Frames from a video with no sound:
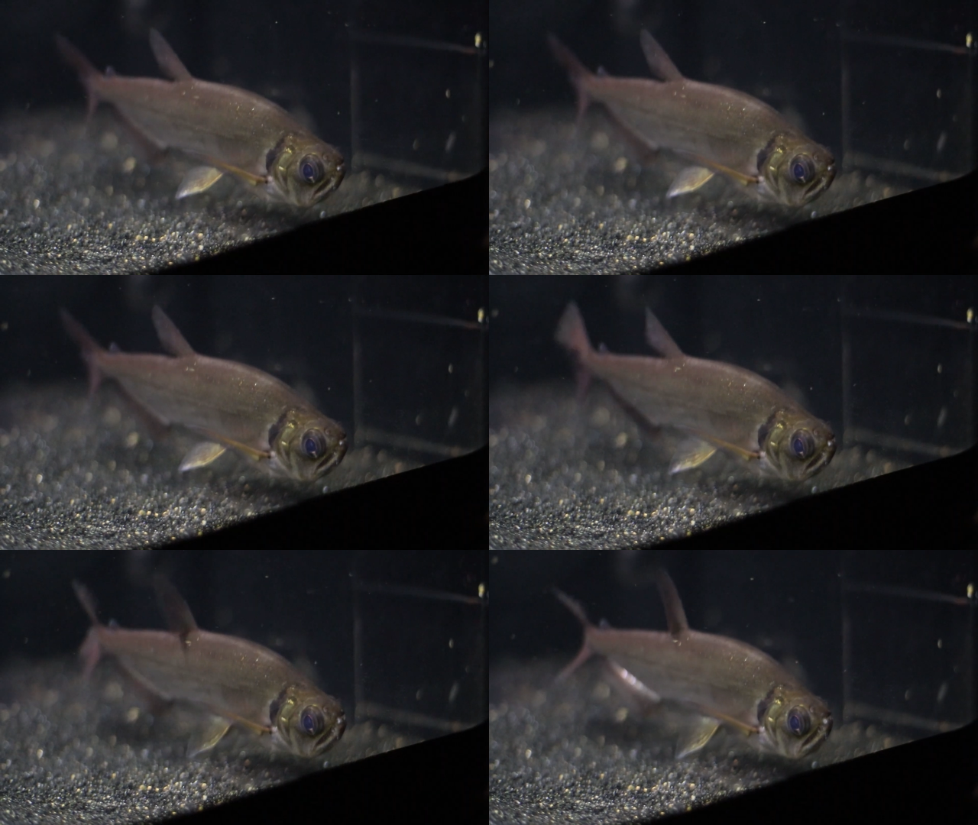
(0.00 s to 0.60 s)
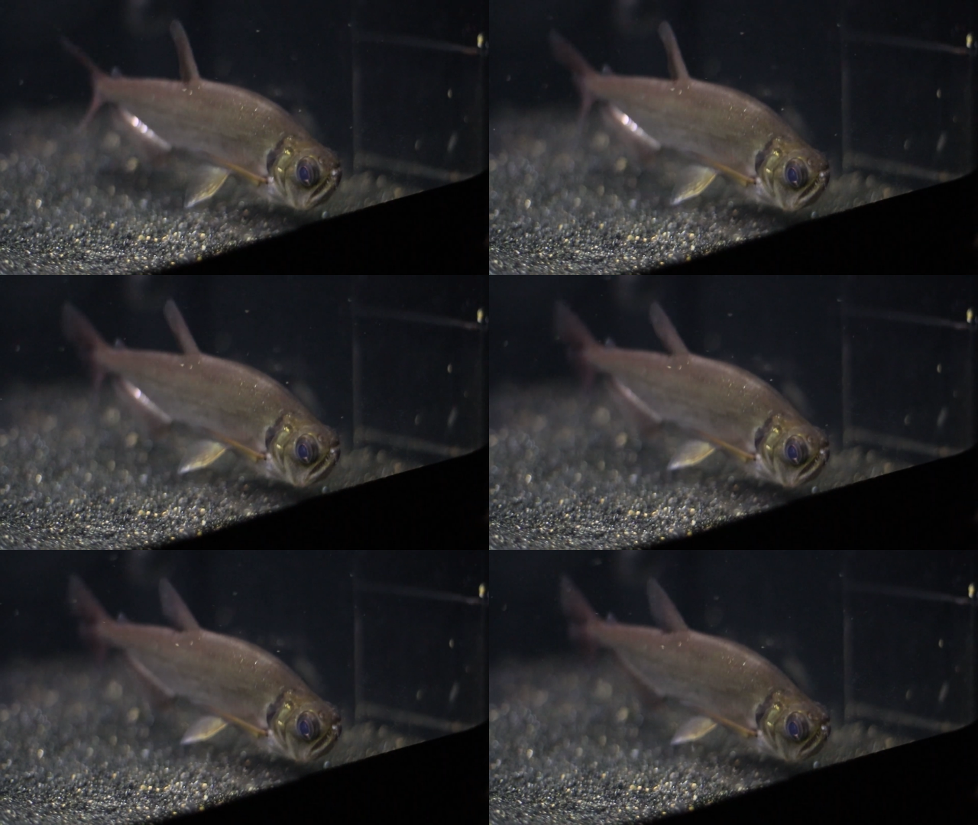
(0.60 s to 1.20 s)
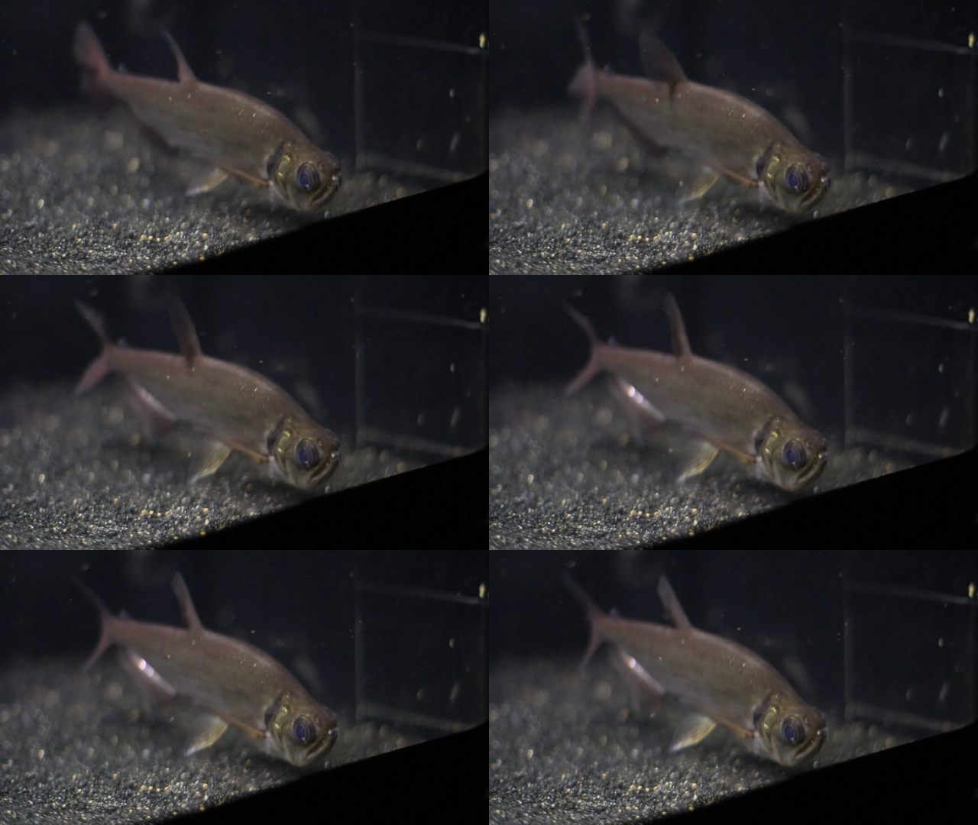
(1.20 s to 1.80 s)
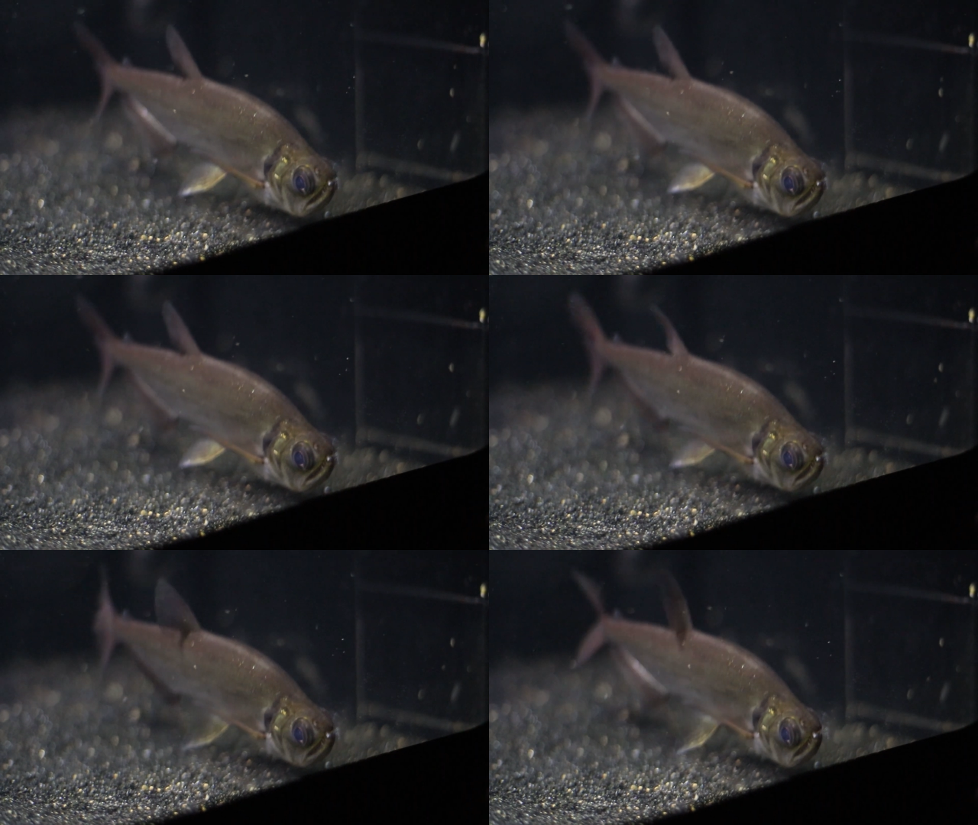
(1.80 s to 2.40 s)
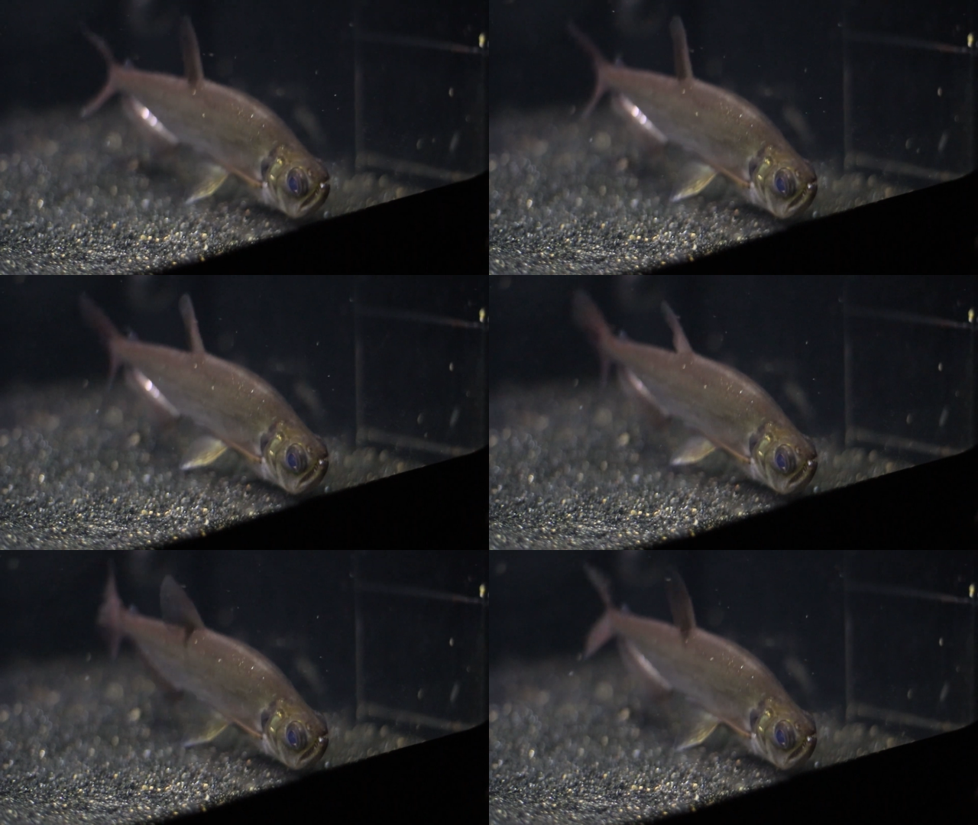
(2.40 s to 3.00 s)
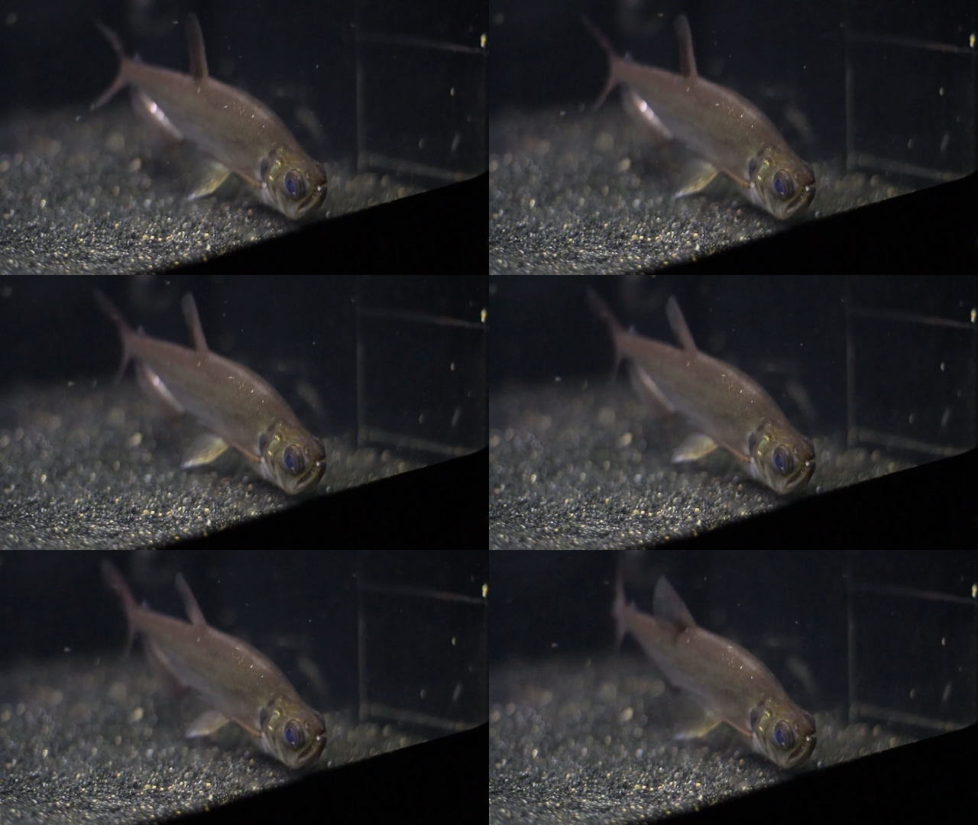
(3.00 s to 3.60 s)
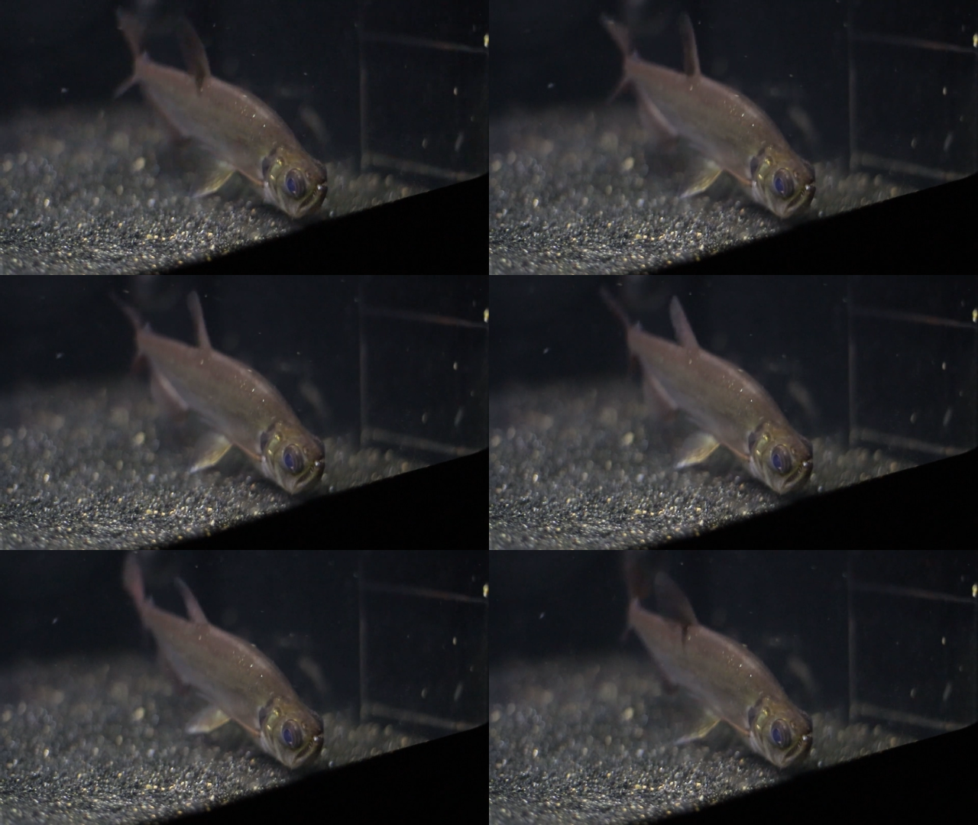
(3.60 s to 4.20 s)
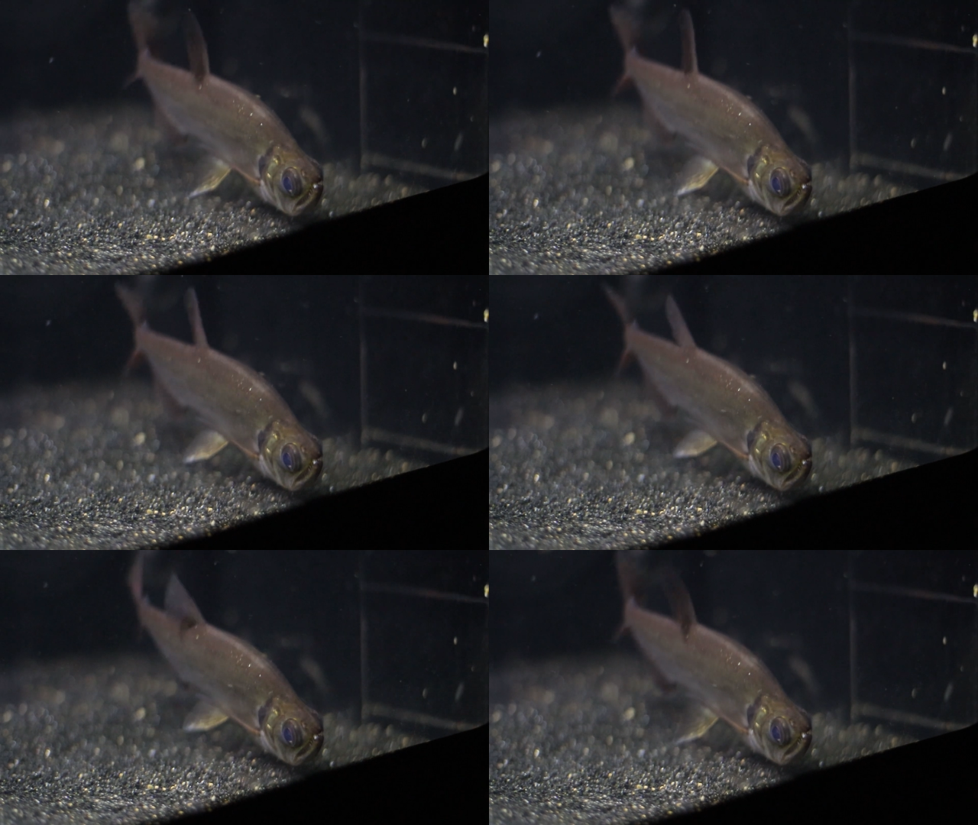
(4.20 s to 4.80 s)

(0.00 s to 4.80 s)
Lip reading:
Nobody's mouth can be seen.